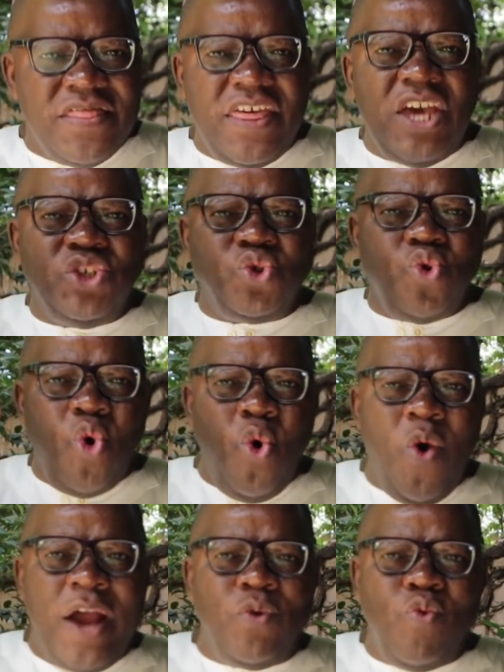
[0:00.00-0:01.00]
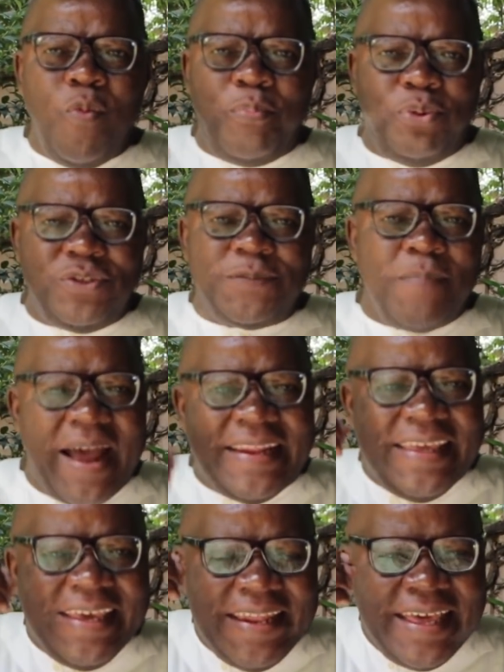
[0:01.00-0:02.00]
There is no one who puts
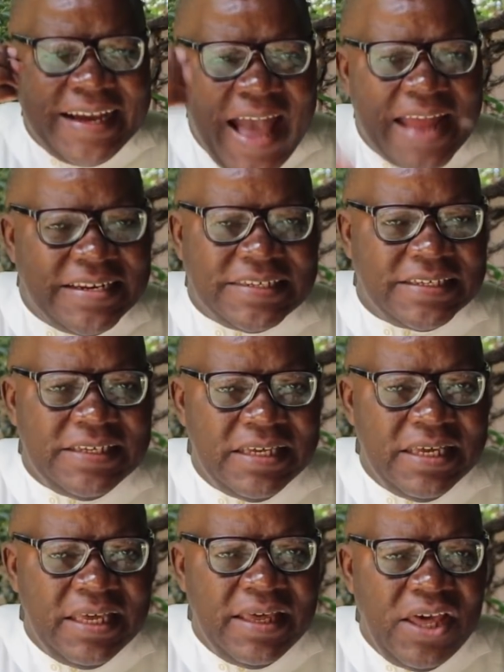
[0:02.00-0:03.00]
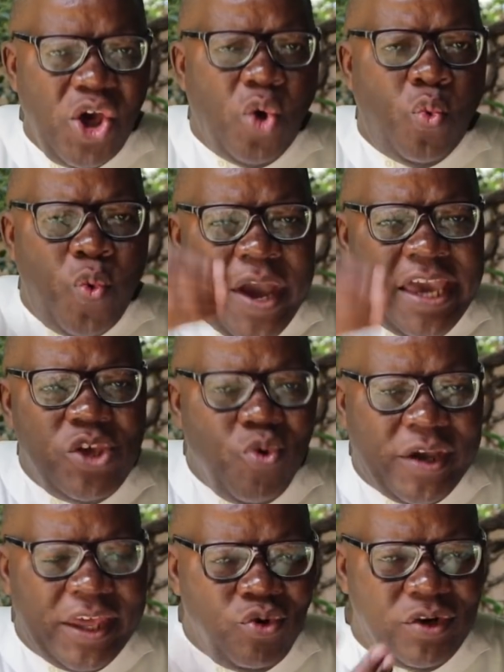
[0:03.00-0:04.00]
money in a country where you
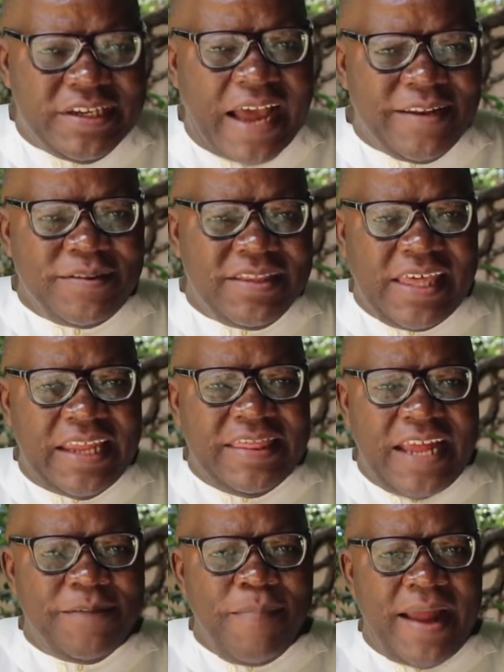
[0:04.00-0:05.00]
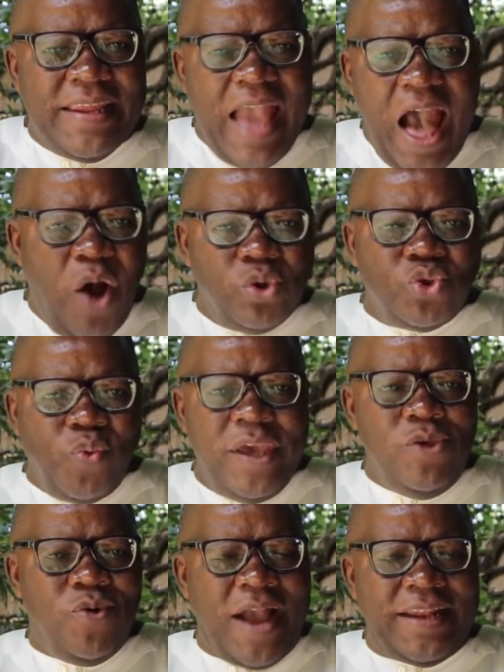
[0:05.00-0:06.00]
cannot get that money out, where
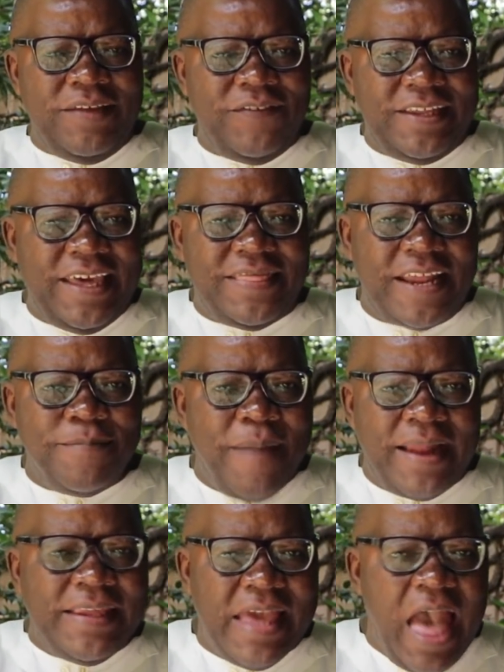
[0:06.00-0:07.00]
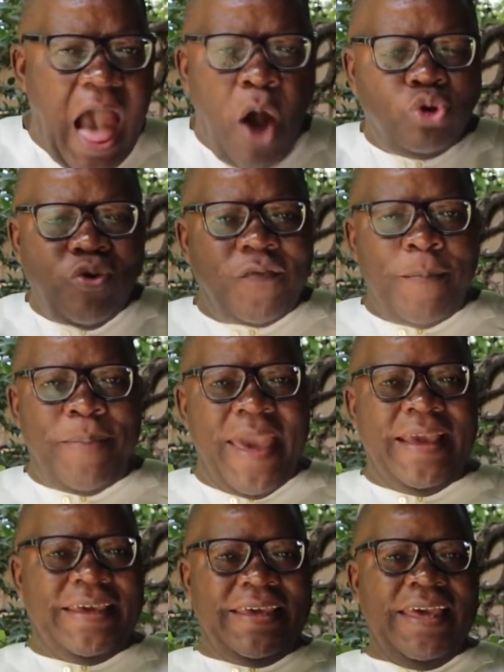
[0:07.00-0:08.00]
you can't even get that money out of a
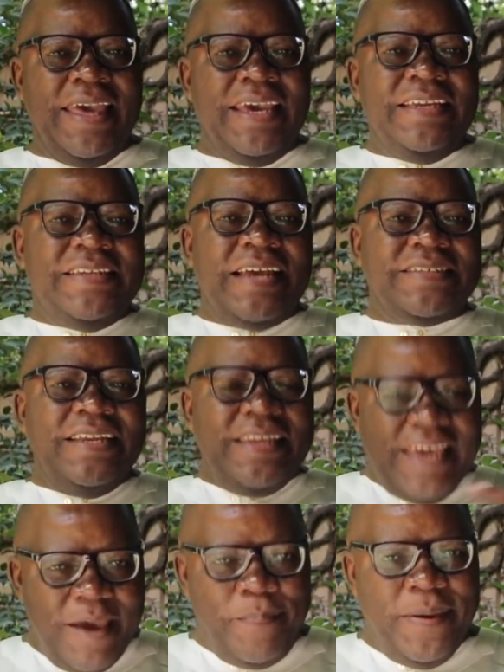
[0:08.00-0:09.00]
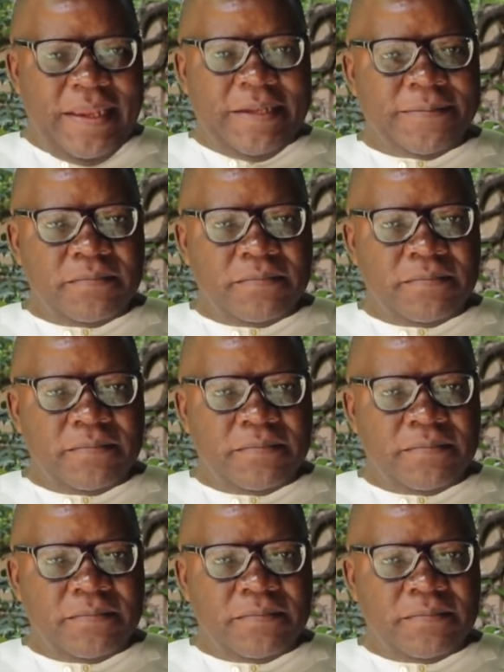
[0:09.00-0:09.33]
bank. It doesn't happen.